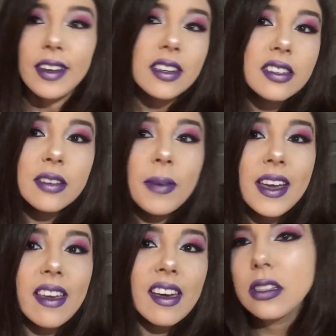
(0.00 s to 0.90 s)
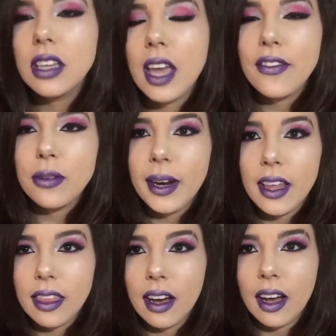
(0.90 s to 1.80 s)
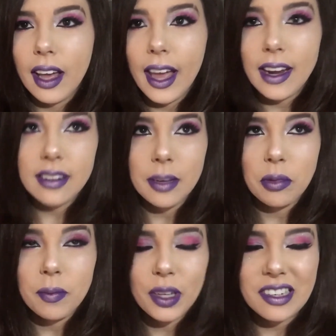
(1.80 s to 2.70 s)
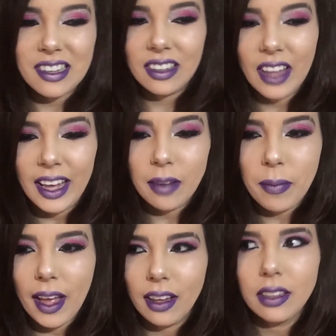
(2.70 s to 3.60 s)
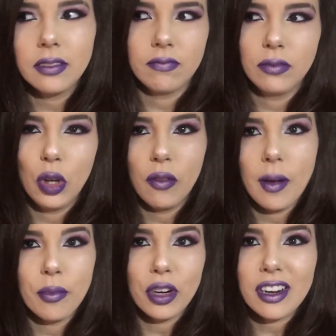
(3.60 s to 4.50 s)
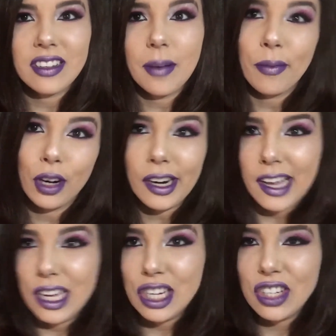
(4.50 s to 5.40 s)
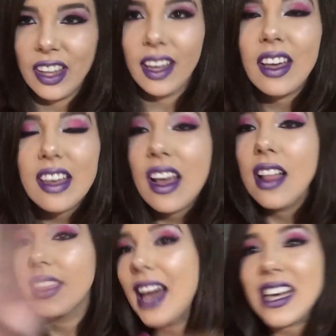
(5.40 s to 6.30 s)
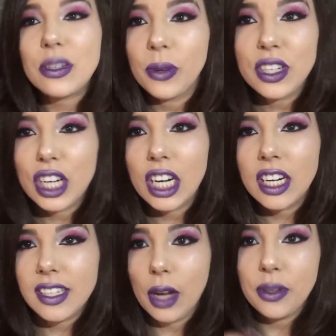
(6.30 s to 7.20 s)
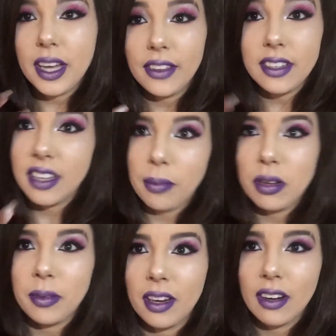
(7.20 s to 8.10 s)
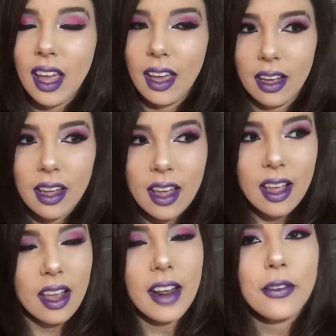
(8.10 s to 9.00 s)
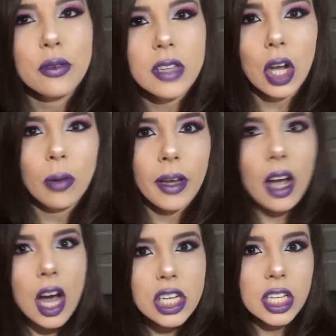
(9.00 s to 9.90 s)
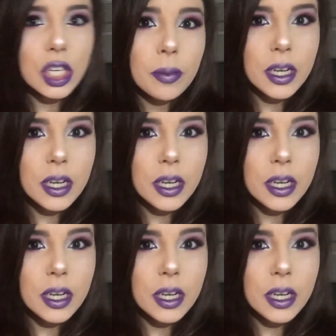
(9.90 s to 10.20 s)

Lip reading: Fake it till you make it. It's like everybody thought I had a septum piercing like back in November, December-ish, like last winter, because I always had the septum in, okay? And everyone's like, oh my gosh, like you